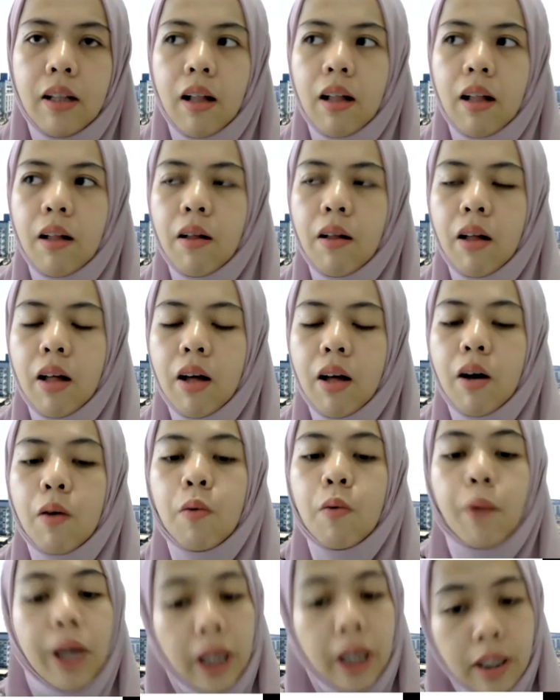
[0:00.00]
a
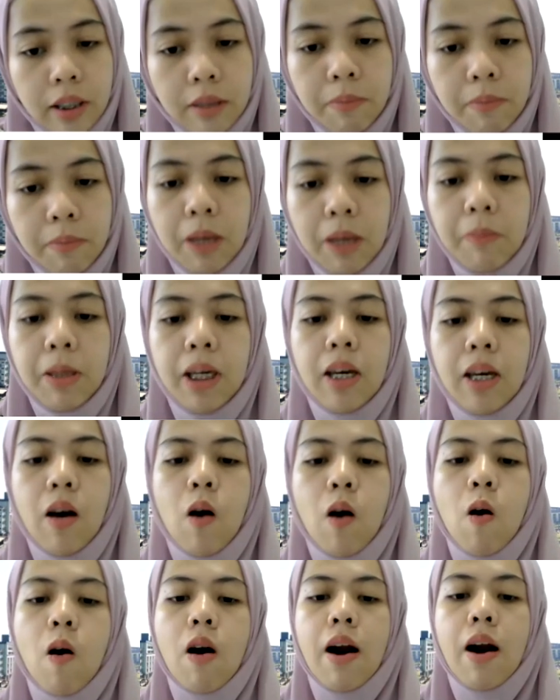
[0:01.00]
weeks maybe
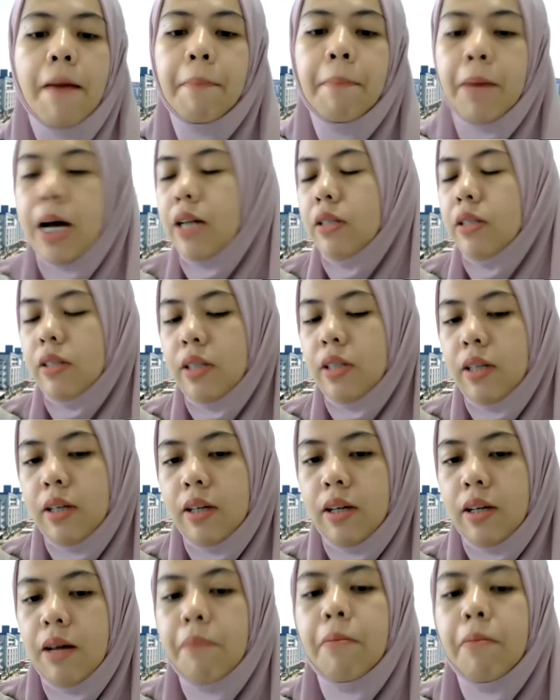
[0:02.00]
or a month
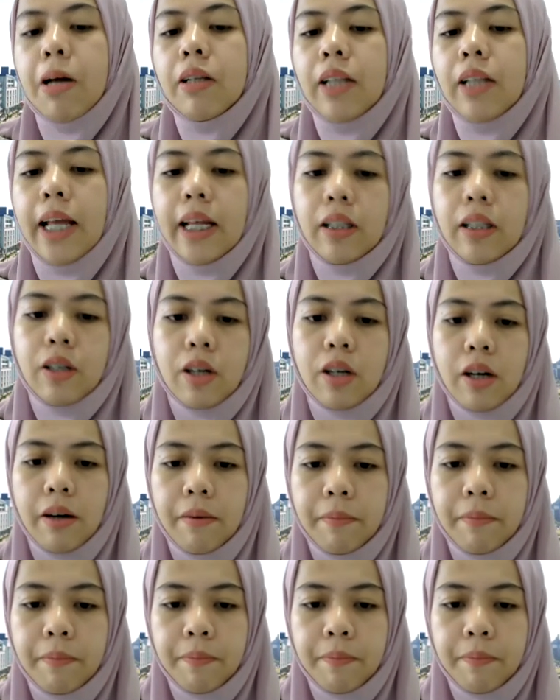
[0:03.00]
later.